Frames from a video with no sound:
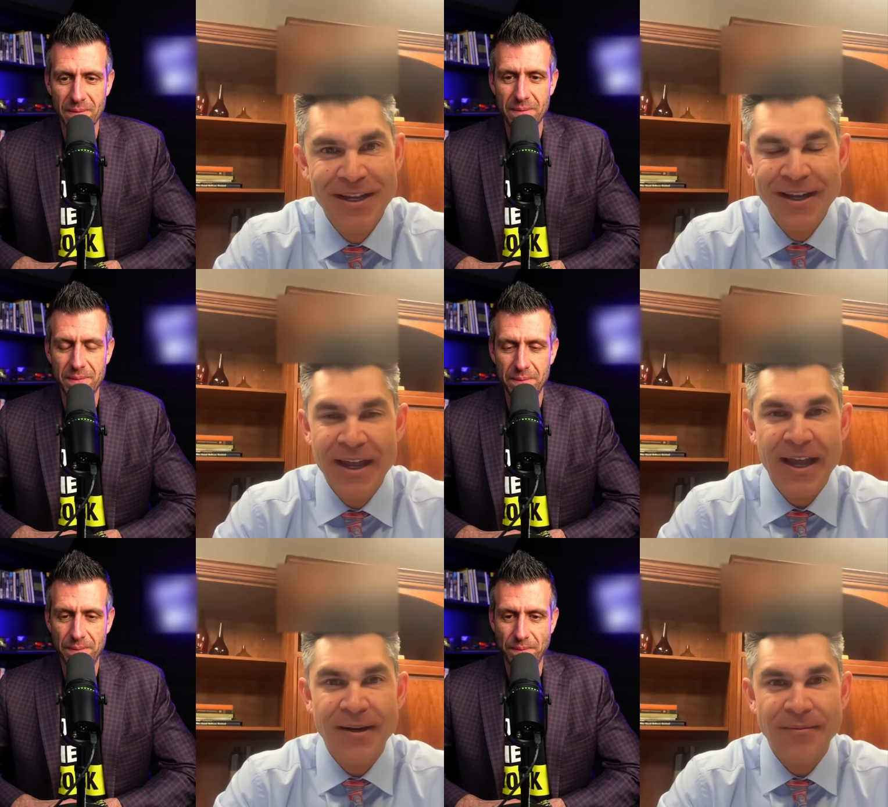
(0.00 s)

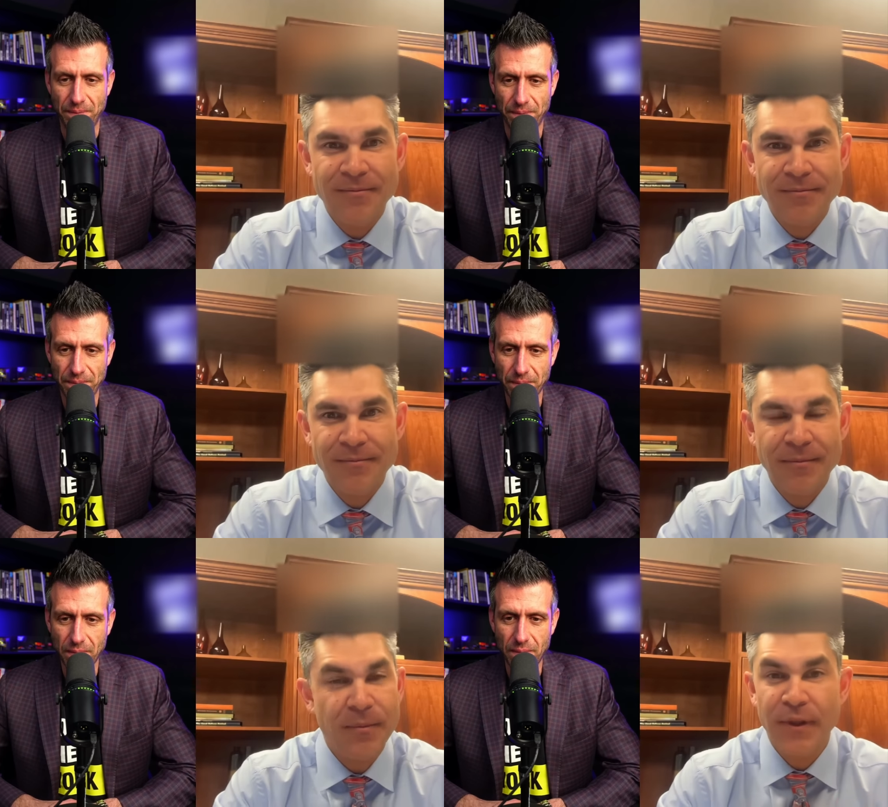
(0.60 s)
Speaker 1: And
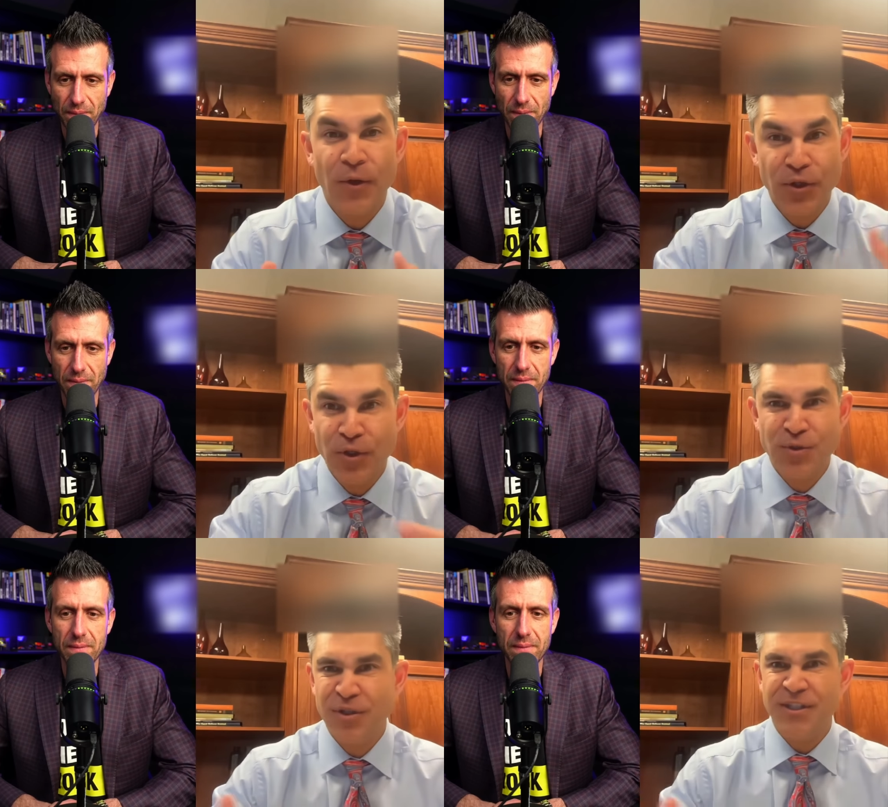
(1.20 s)
they'll
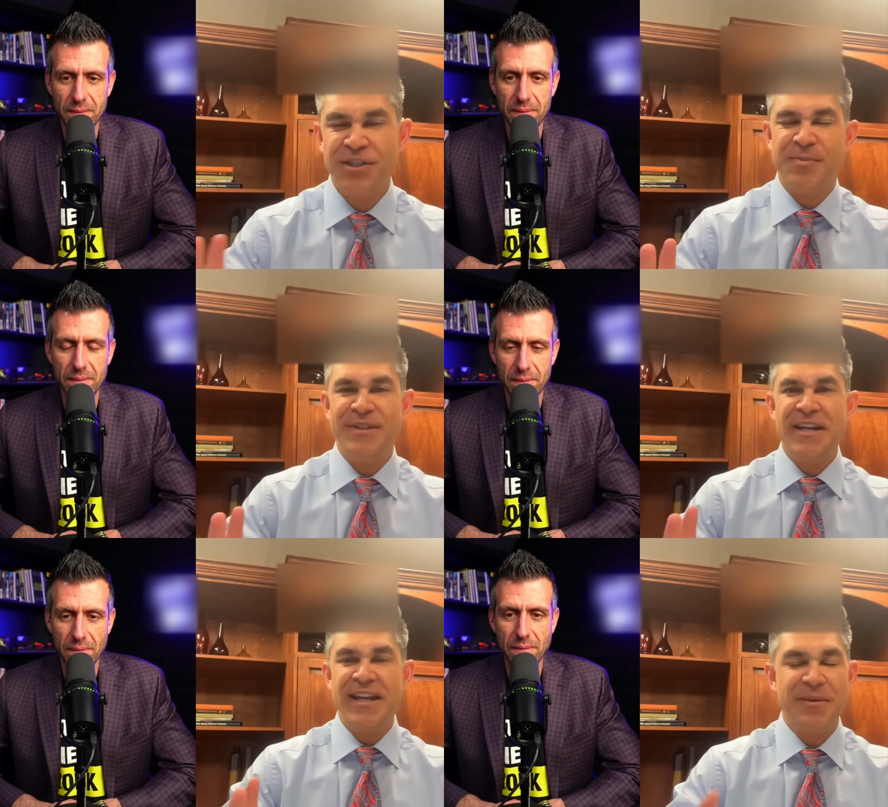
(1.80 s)
usually just be
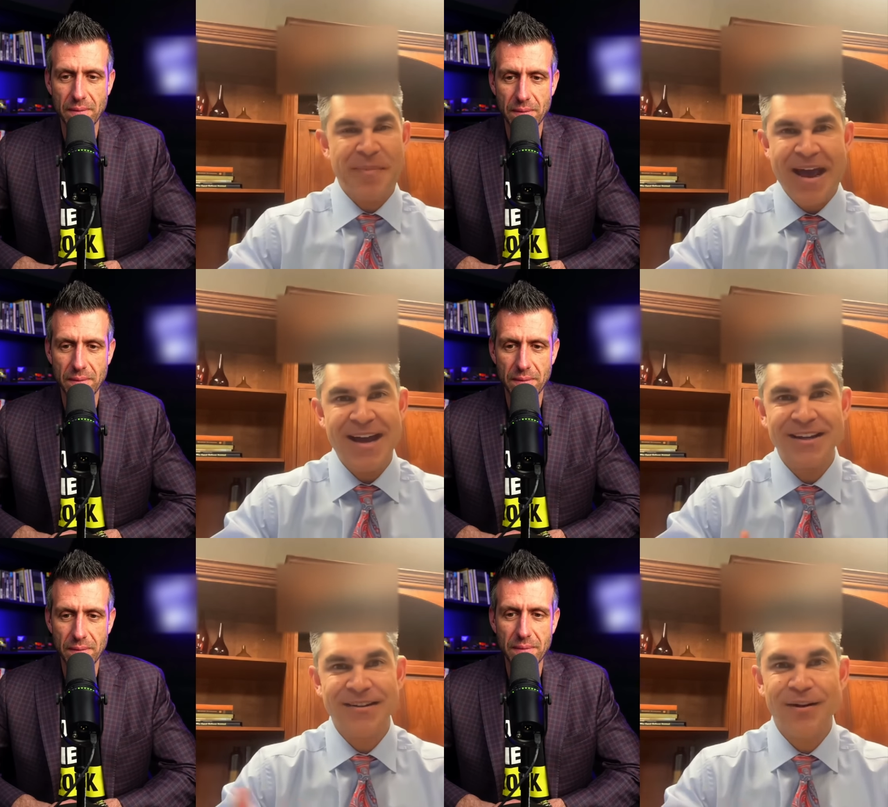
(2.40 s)
taken
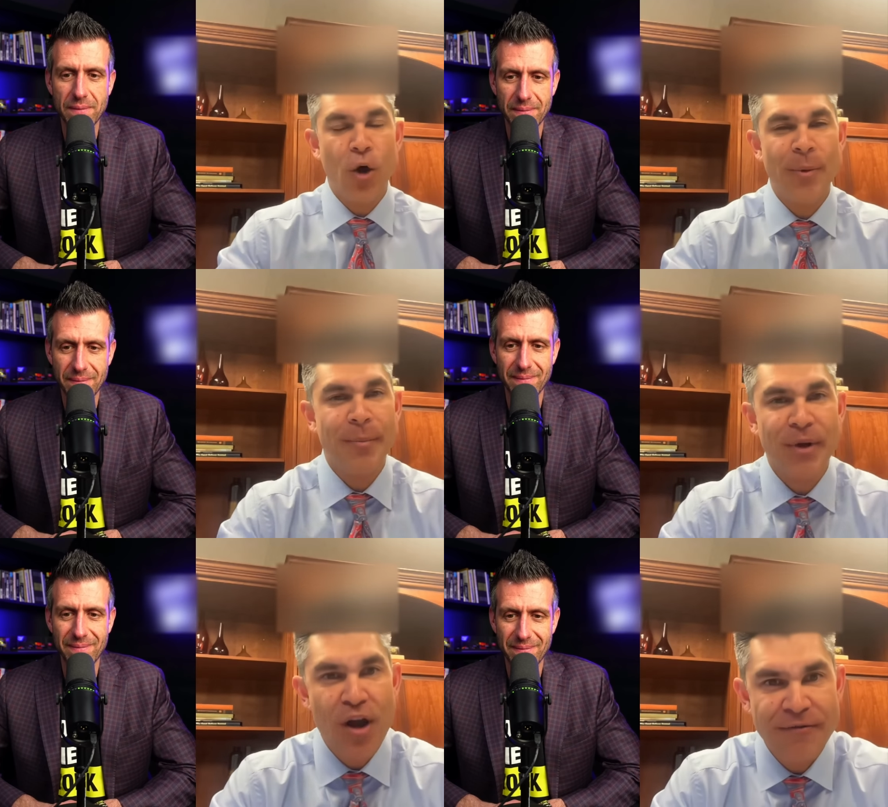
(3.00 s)
back and open up
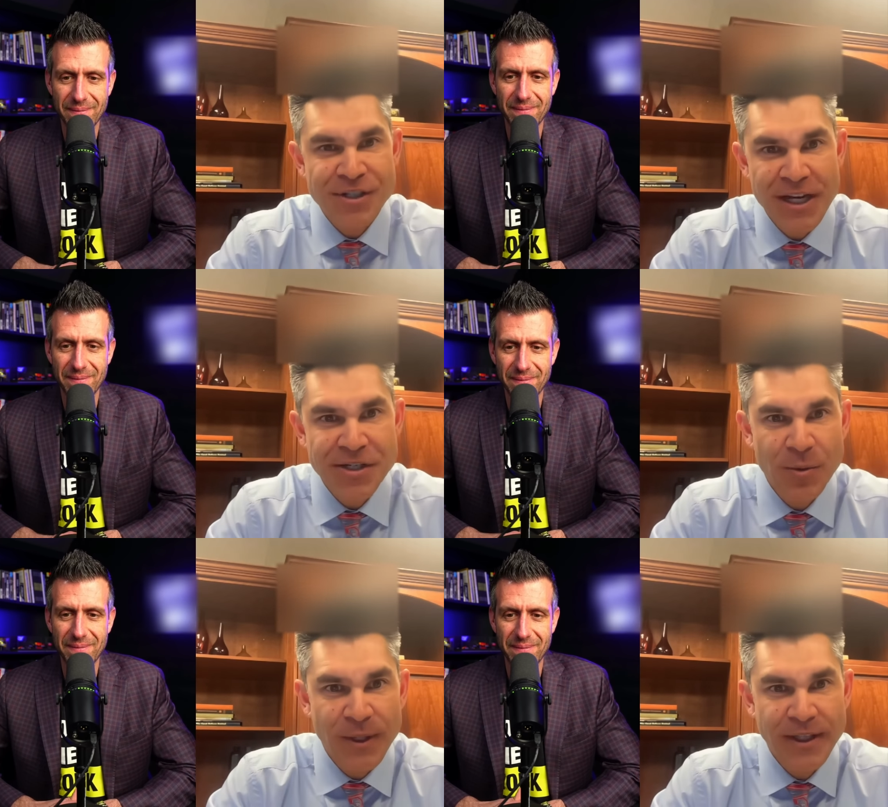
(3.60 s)
a
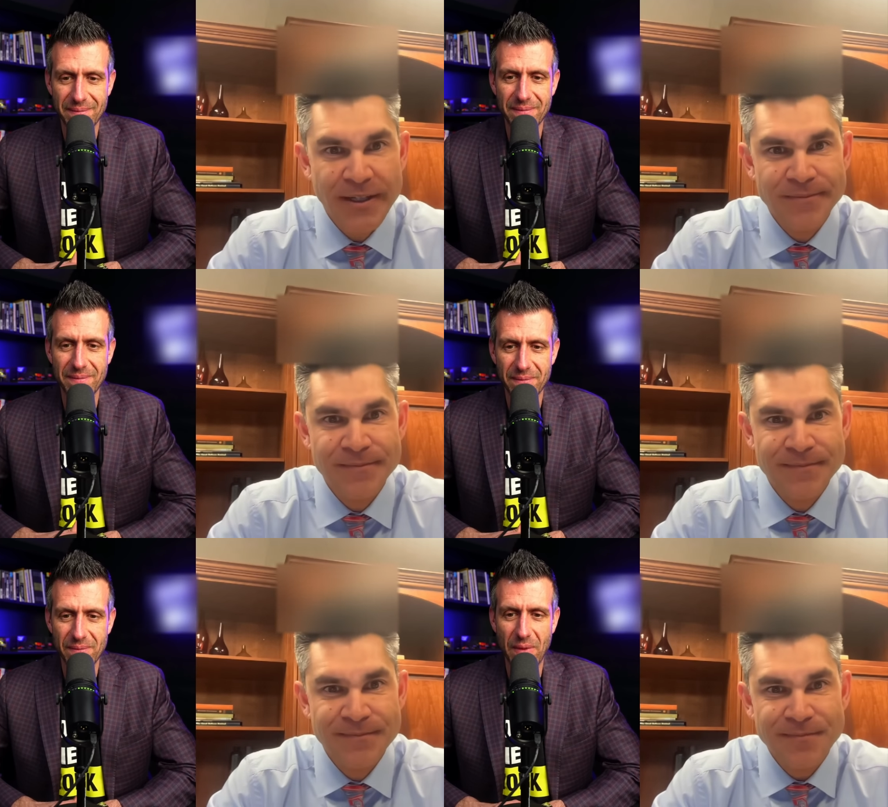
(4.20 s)
conversation with you.
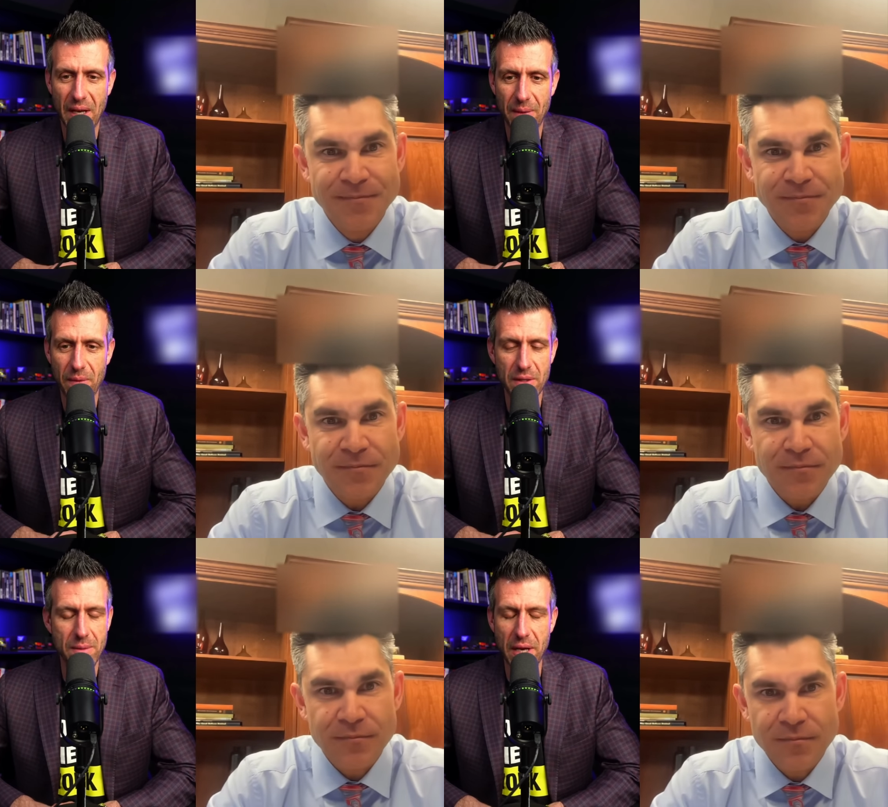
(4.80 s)
Yeah,
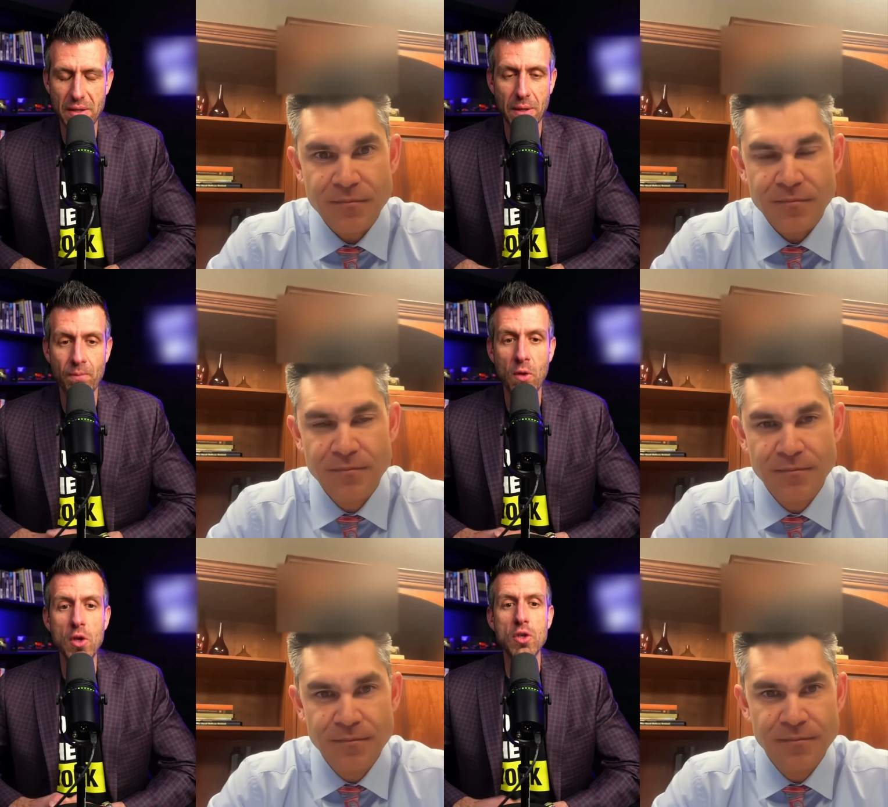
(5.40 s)
it's
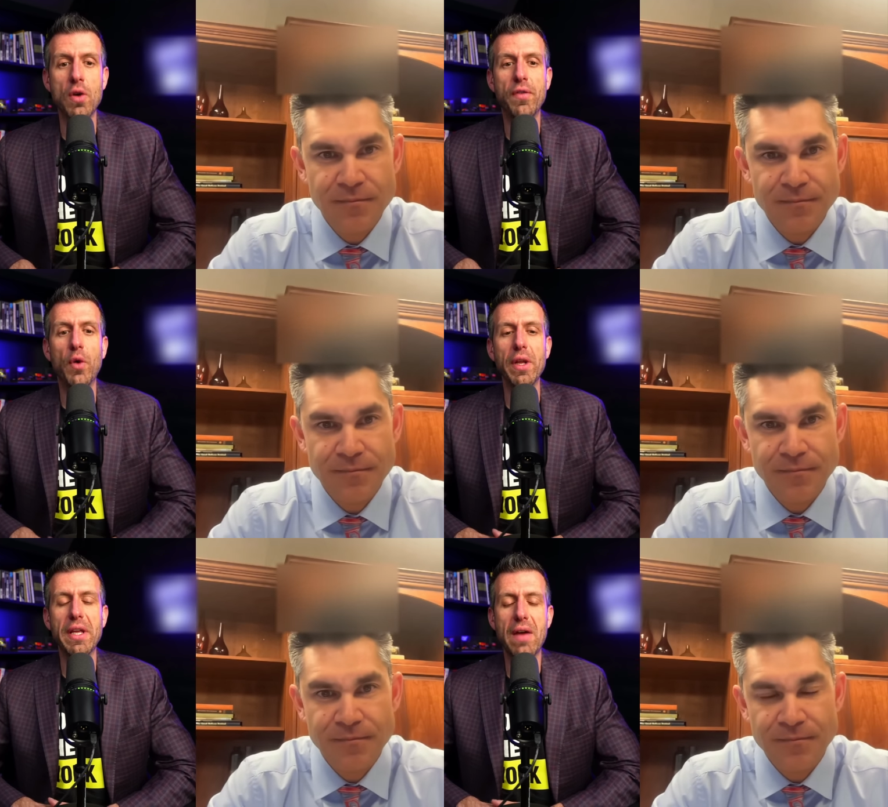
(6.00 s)
Speaker 2: amazing. So 40